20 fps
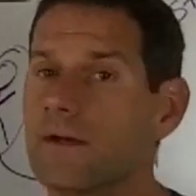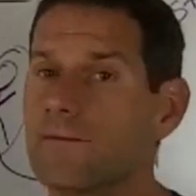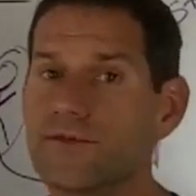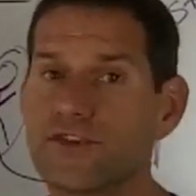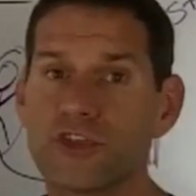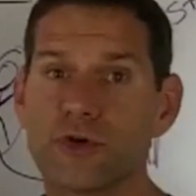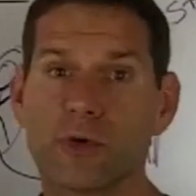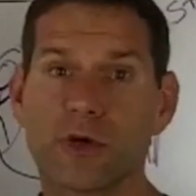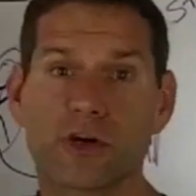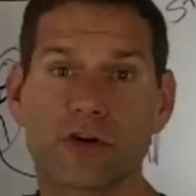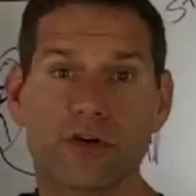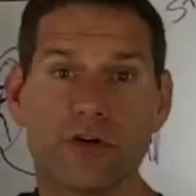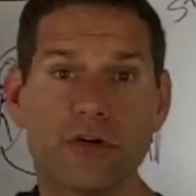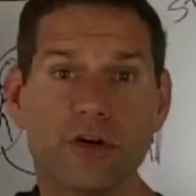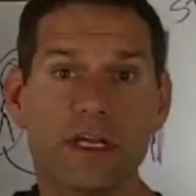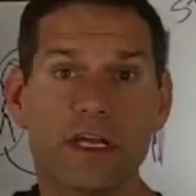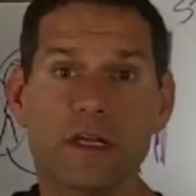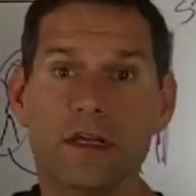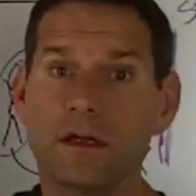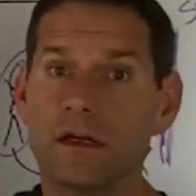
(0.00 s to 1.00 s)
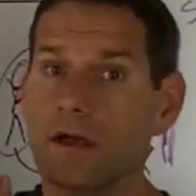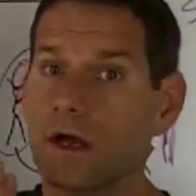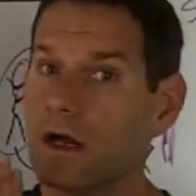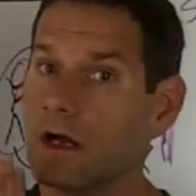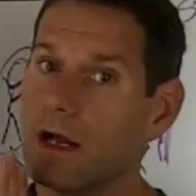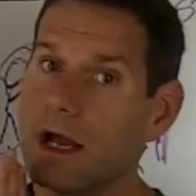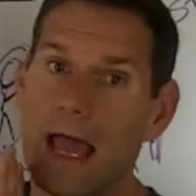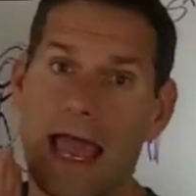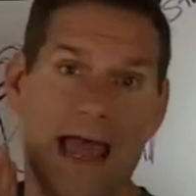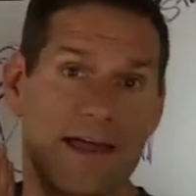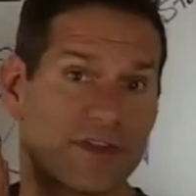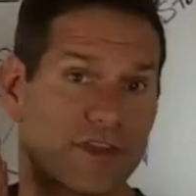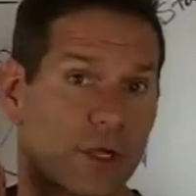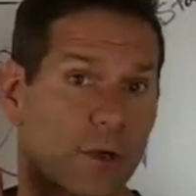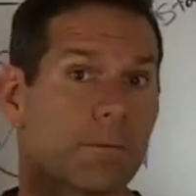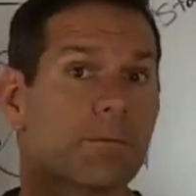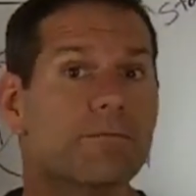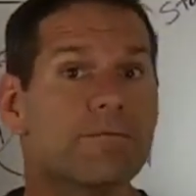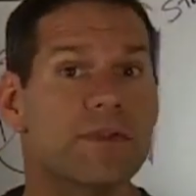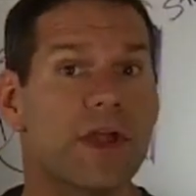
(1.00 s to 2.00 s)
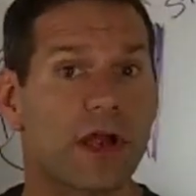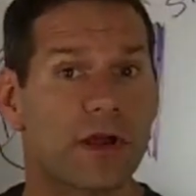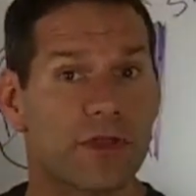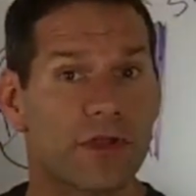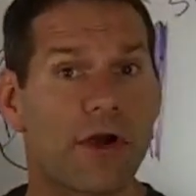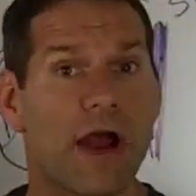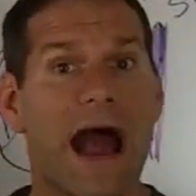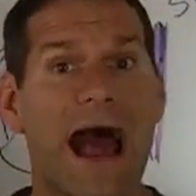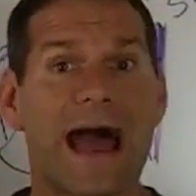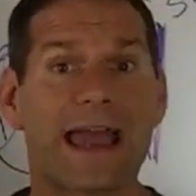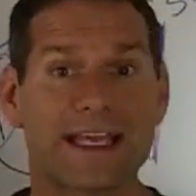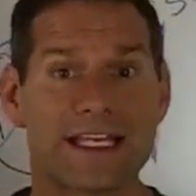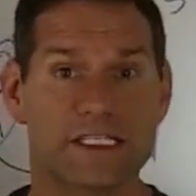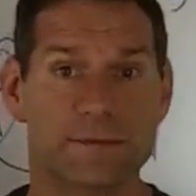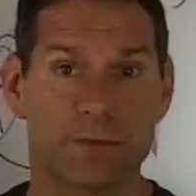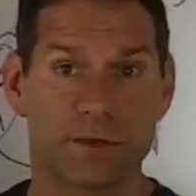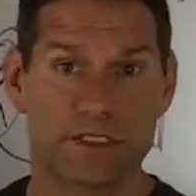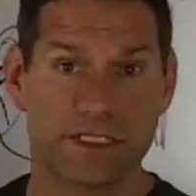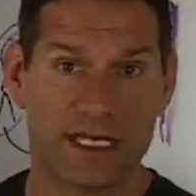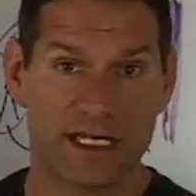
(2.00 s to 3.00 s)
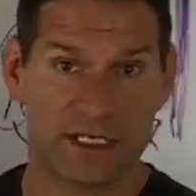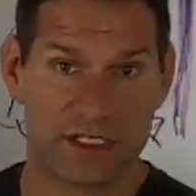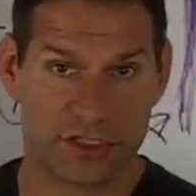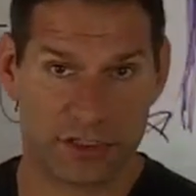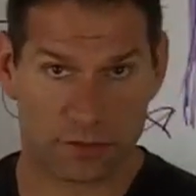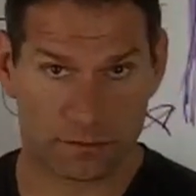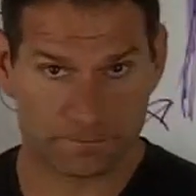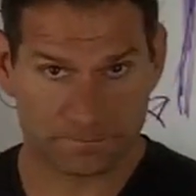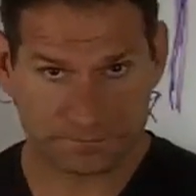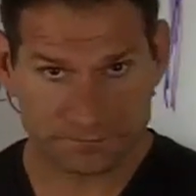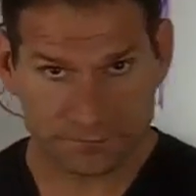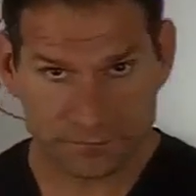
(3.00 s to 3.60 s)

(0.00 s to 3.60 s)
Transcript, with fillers: to recruiting at their, their, their highest potential.